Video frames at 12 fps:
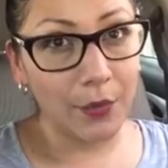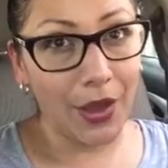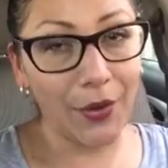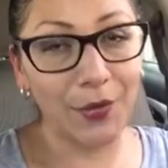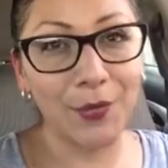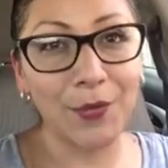
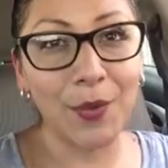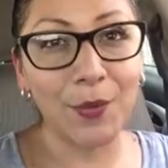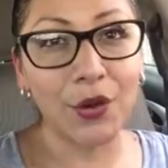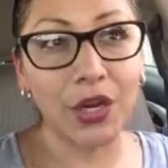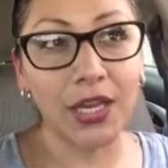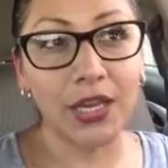I
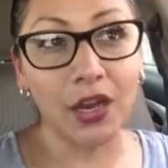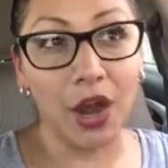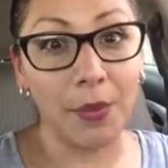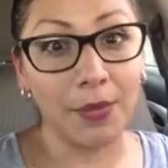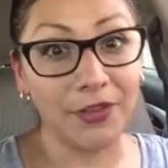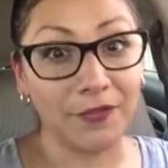remember he
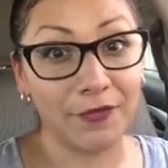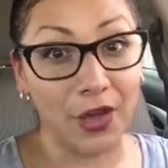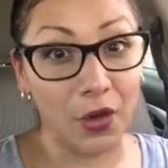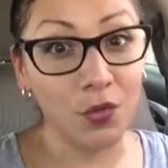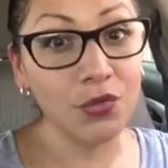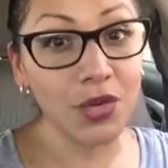got my
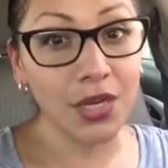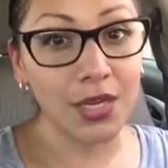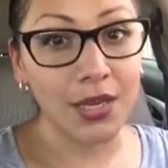phone